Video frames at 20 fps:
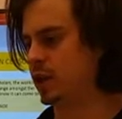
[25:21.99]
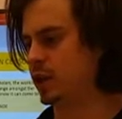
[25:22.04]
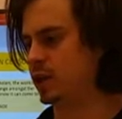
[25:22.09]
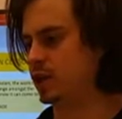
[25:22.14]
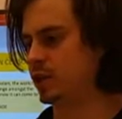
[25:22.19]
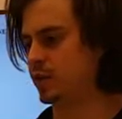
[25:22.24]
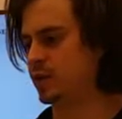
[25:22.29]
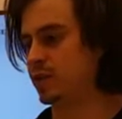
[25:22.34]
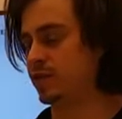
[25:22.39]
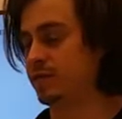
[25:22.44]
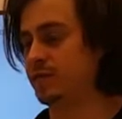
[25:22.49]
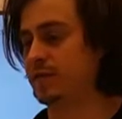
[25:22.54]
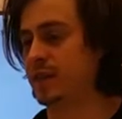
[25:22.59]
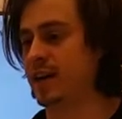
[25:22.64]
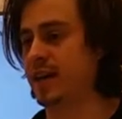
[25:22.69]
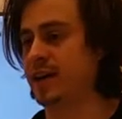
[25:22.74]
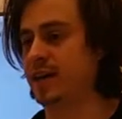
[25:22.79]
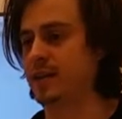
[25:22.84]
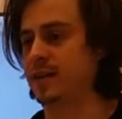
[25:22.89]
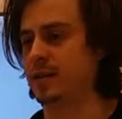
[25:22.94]
and you can
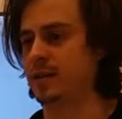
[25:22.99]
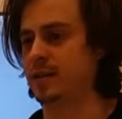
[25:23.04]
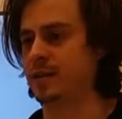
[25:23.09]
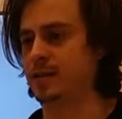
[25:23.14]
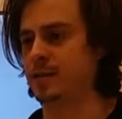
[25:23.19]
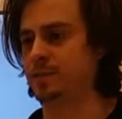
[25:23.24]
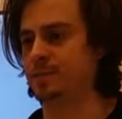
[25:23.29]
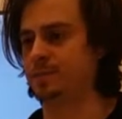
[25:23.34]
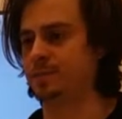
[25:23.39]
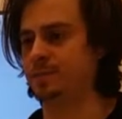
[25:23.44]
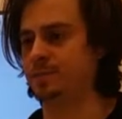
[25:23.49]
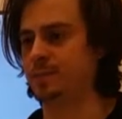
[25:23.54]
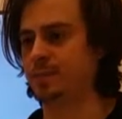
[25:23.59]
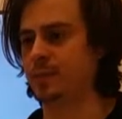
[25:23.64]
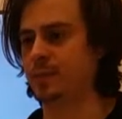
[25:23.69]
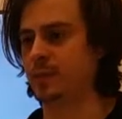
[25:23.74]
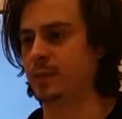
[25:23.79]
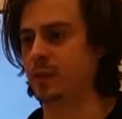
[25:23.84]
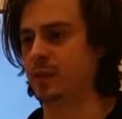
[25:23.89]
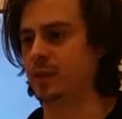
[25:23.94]
find
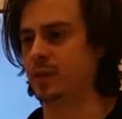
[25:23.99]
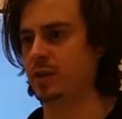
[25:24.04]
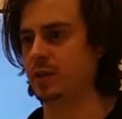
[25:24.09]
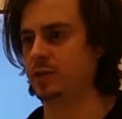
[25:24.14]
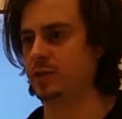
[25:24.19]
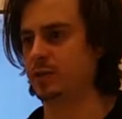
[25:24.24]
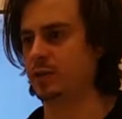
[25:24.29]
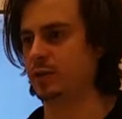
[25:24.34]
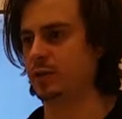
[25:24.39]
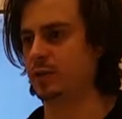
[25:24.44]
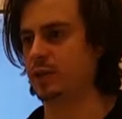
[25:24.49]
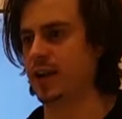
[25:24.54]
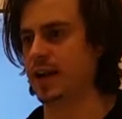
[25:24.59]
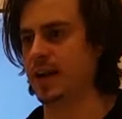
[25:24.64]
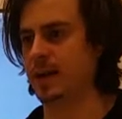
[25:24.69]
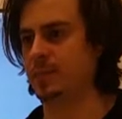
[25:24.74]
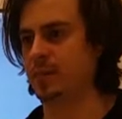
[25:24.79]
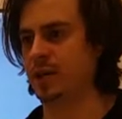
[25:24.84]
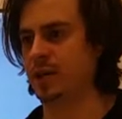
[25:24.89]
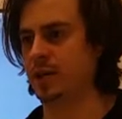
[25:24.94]
a full
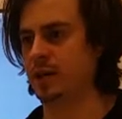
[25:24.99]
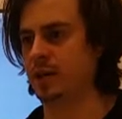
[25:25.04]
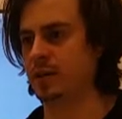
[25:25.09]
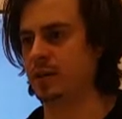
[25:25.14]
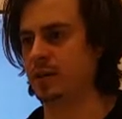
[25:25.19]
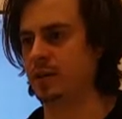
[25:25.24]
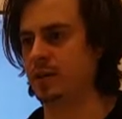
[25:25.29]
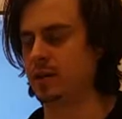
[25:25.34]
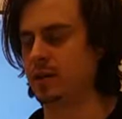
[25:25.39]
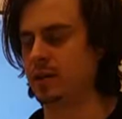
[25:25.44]
copy